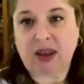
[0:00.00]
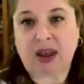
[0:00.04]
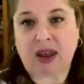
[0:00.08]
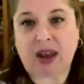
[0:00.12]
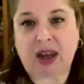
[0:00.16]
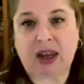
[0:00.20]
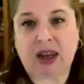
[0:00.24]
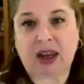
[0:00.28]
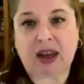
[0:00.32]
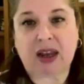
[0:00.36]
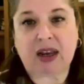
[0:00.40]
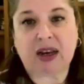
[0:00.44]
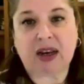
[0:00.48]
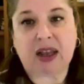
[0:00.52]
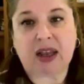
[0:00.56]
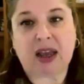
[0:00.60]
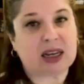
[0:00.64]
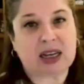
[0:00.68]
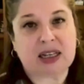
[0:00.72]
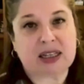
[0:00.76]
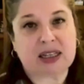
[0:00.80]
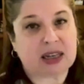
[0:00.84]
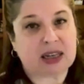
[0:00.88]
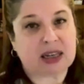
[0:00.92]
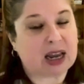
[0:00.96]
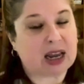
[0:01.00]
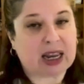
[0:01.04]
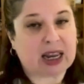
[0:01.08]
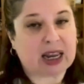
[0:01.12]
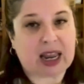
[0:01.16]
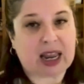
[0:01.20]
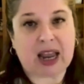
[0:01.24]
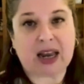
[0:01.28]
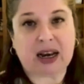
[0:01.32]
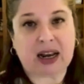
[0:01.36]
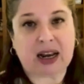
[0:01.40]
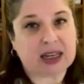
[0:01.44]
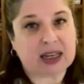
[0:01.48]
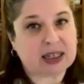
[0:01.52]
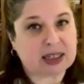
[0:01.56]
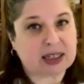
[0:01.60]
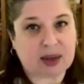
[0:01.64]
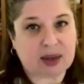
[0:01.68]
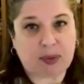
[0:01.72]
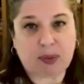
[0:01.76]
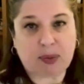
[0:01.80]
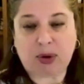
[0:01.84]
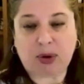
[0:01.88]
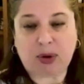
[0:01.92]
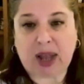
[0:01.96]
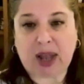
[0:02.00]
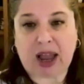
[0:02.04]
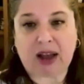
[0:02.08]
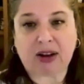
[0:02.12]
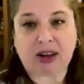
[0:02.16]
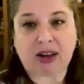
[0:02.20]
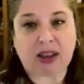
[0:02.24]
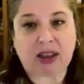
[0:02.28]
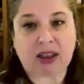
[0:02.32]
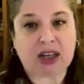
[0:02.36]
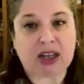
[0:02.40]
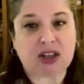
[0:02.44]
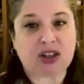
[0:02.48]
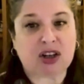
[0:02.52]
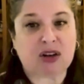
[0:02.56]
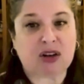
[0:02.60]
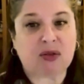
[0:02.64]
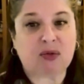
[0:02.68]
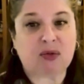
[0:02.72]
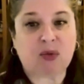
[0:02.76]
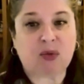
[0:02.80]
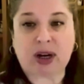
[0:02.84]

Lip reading: And it's, again, a simple calculation.